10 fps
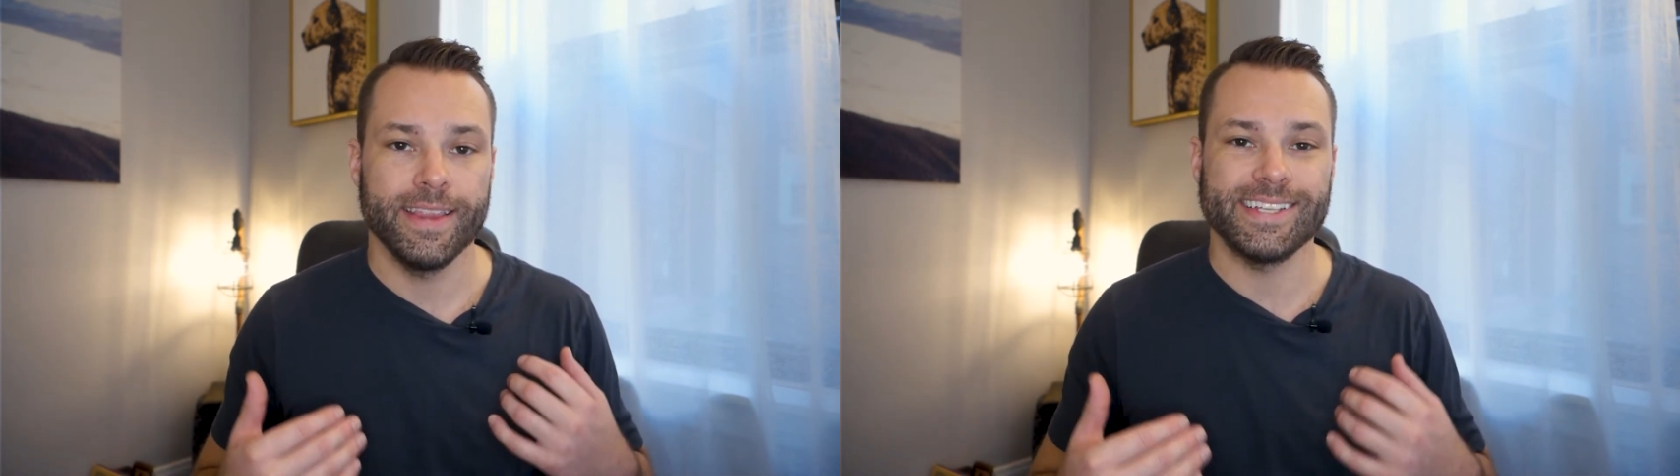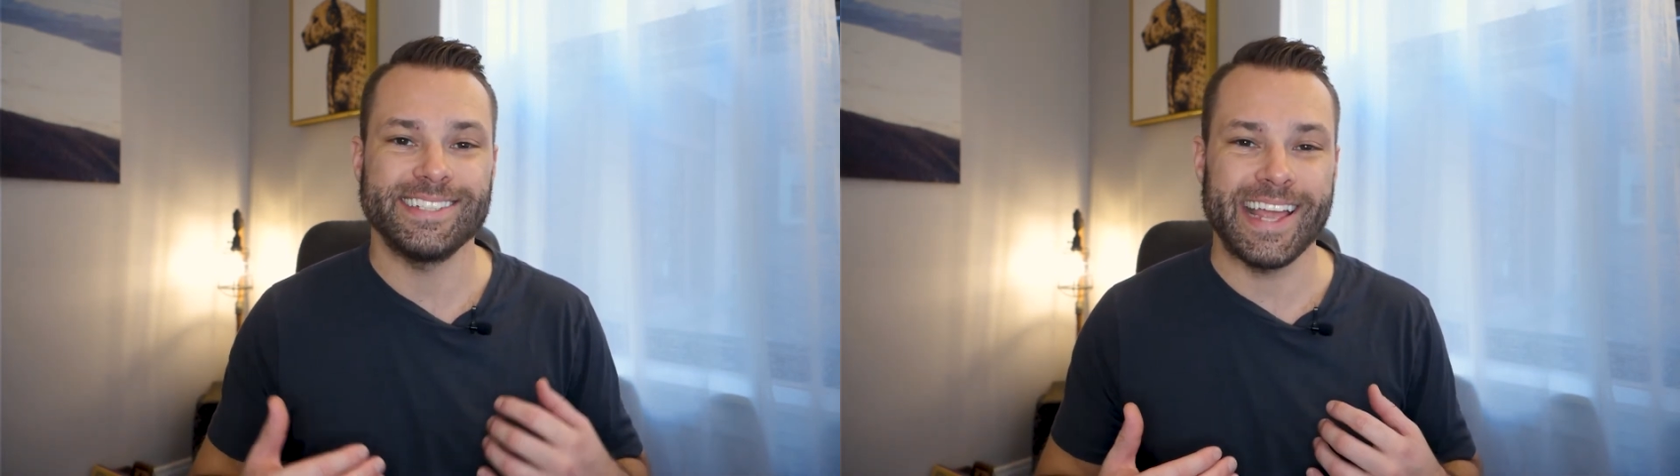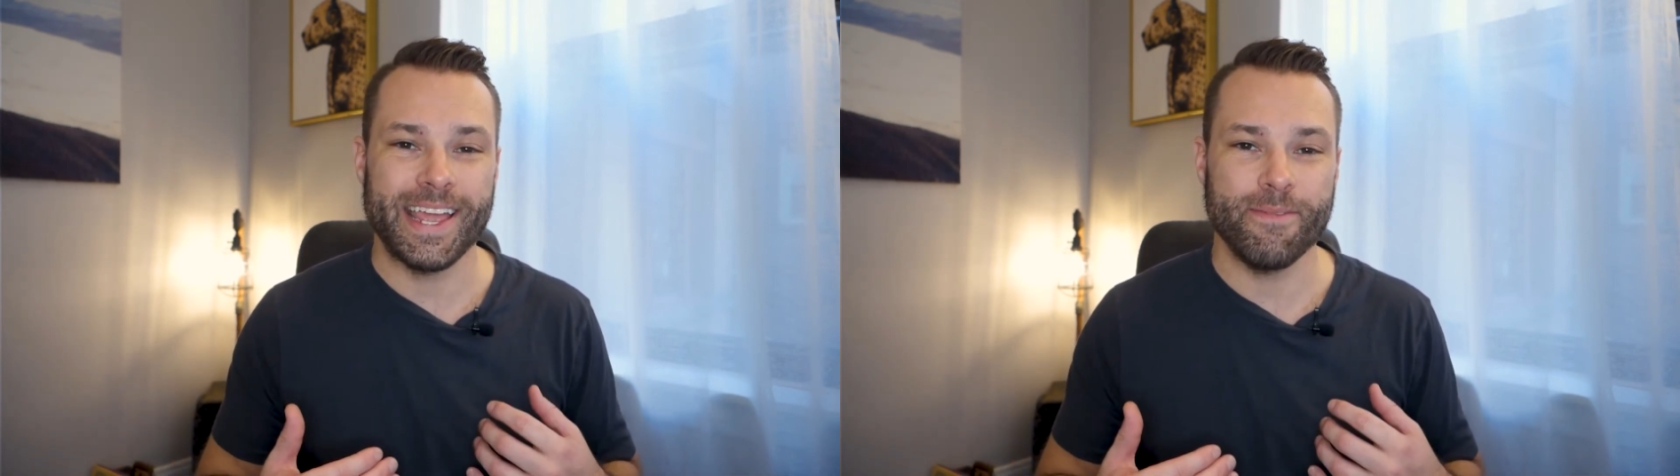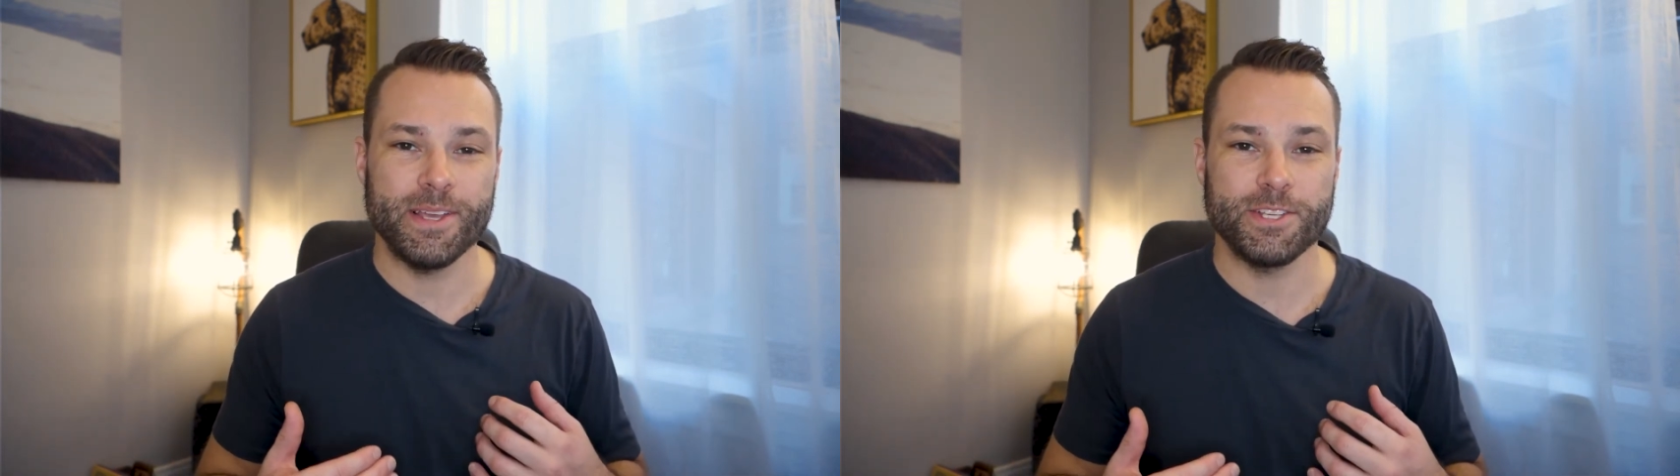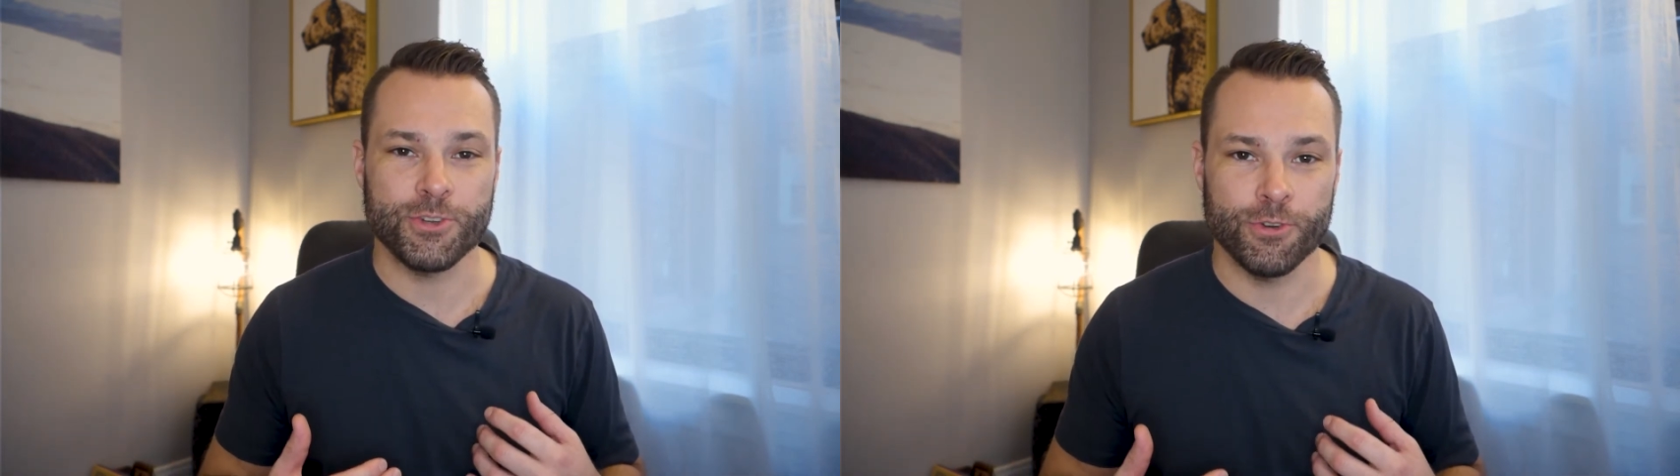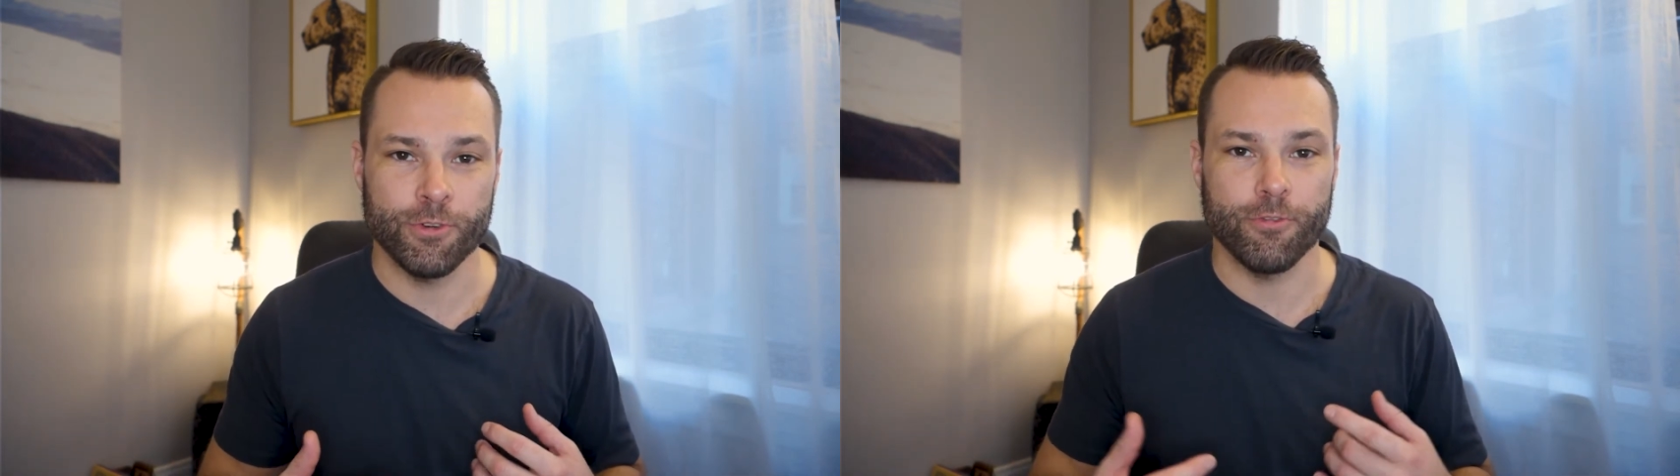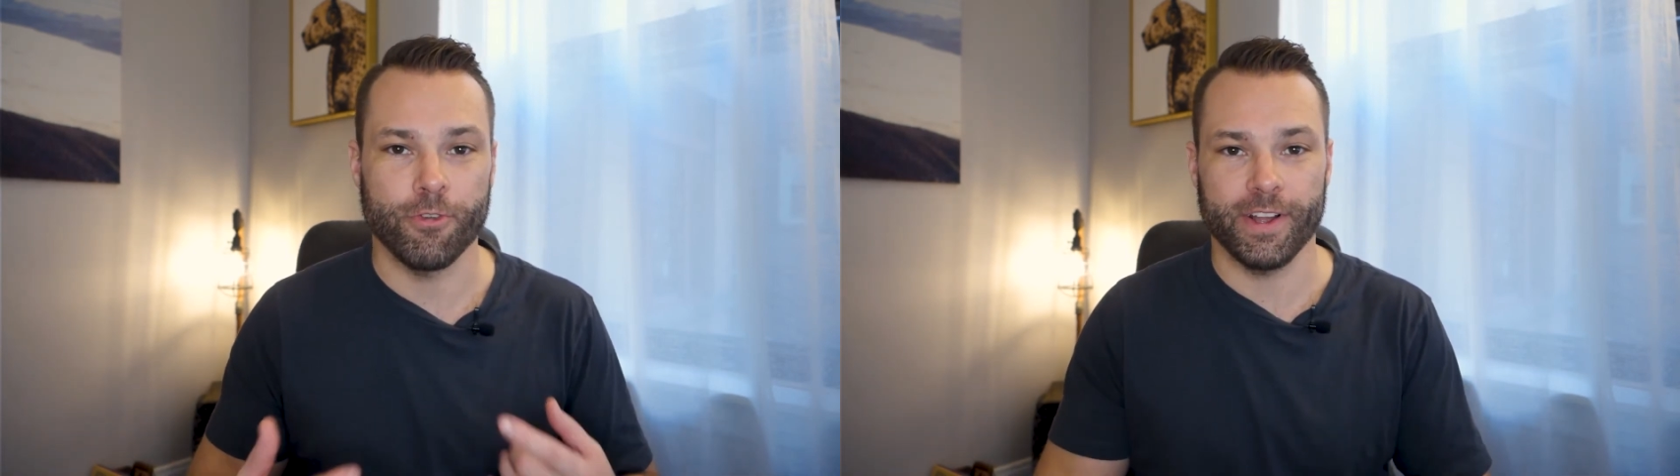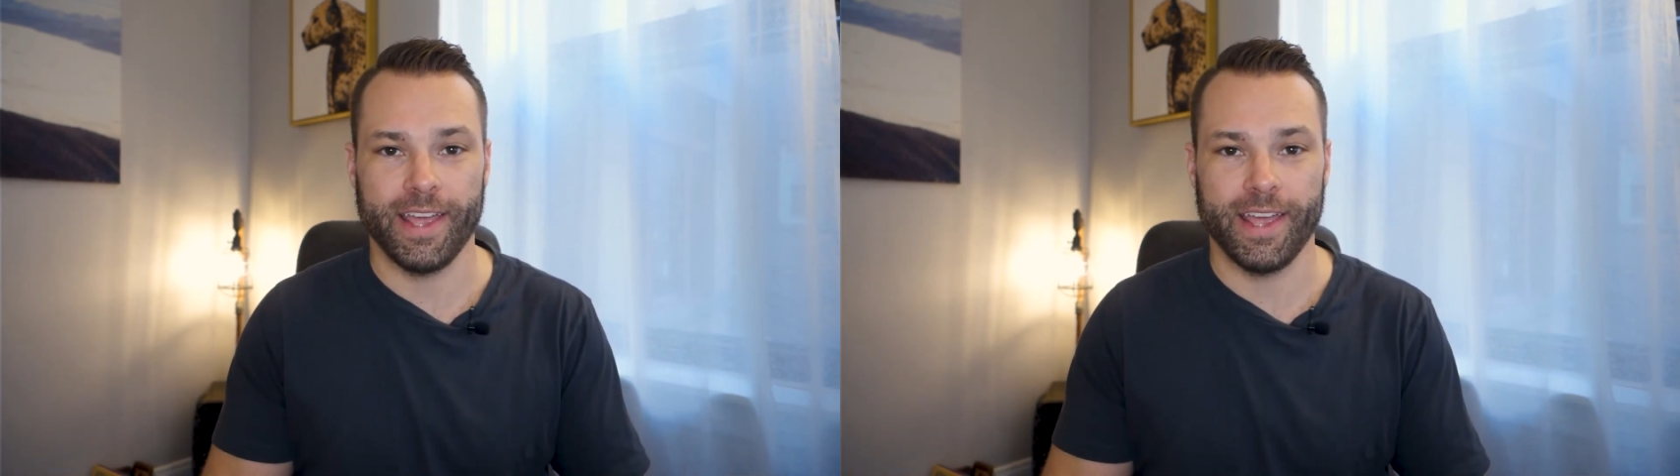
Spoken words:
The same is true for